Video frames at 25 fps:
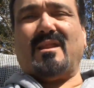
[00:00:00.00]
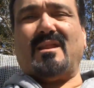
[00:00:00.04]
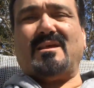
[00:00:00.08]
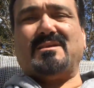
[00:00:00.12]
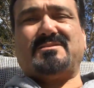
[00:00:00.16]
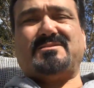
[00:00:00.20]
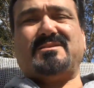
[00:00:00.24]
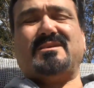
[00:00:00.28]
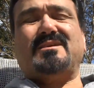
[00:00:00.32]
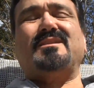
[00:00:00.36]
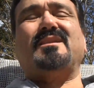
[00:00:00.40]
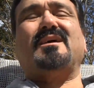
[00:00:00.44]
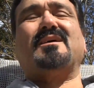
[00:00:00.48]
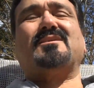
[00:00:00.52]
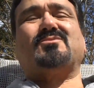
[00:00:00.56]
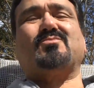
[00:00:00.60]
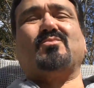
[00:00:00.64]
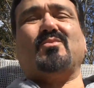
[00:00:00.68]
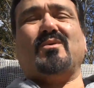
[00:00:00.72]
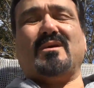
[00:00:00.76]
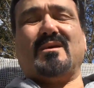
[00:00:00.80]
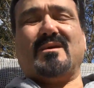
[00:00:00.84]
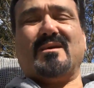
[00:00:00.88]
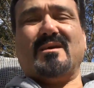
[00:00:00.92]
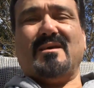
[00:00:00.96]
and I'll see you next
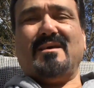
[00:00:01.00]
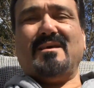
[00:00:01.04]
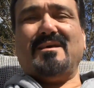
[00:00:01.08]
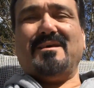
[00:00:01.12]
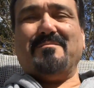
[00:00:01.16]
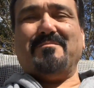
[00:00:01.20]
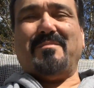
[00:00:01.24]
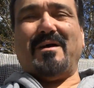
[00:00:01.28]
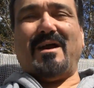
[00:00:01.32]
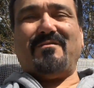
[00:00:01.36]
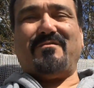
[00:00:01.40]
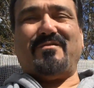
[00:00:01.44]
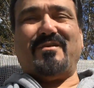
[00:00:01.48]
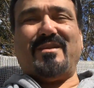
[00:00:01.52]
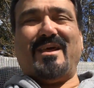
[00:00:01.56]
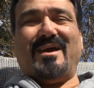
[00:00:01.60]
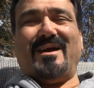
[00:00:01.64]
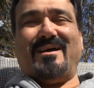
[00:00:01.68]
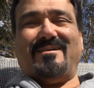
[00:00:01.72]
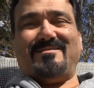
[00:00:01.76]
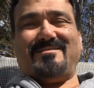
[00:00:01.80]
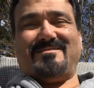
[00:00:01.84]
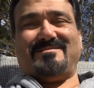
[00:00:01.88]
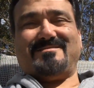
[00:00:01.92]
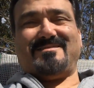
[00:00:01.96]
week. Bye for
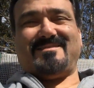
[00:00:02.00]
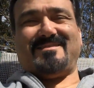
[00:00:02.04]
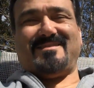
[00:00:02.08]
now.